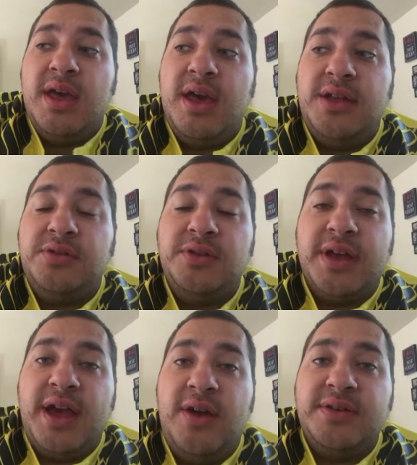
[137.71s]
and you look
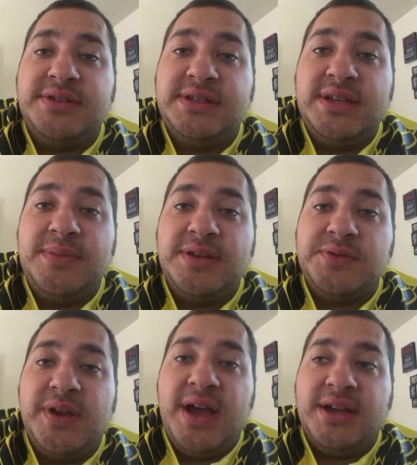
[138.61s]
at how his team has
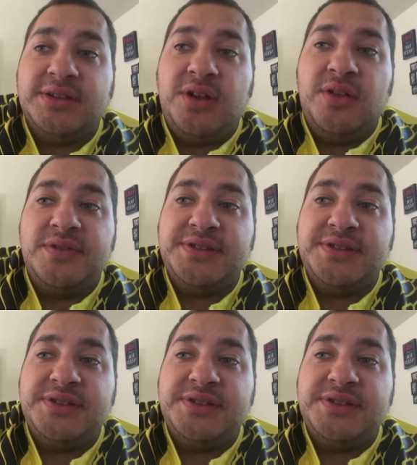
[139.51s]
reacted all of a